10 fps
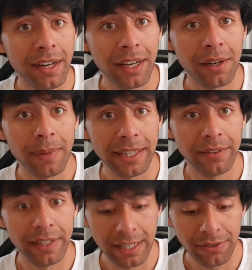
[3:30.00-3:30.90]
article, by the
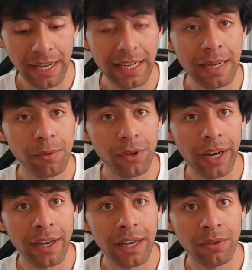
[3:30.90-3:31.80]
way. That's why I keep
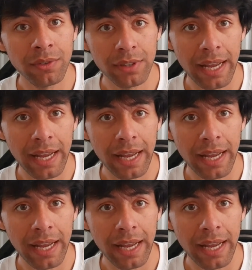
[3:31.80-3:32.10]
looking down.